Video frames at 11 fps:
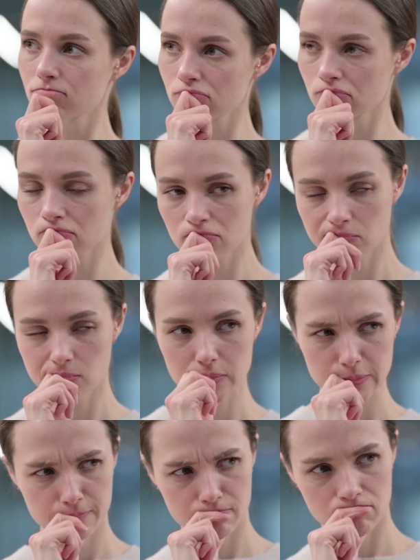How does it
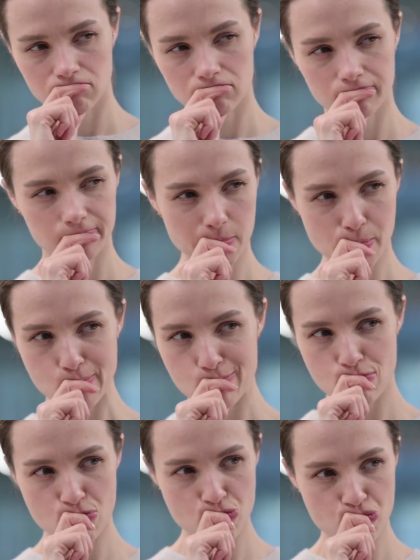reach the other person?
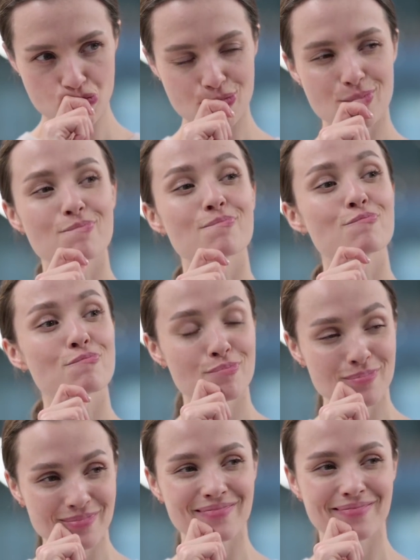Here's the
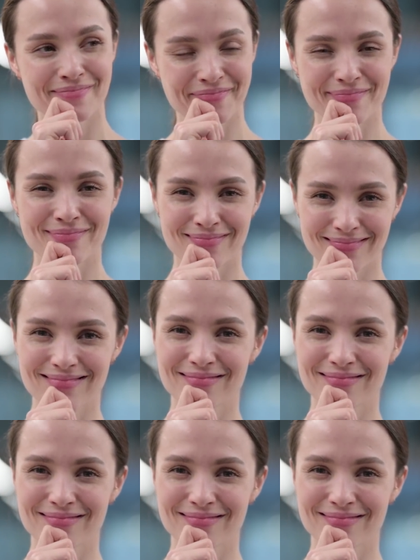science behind it.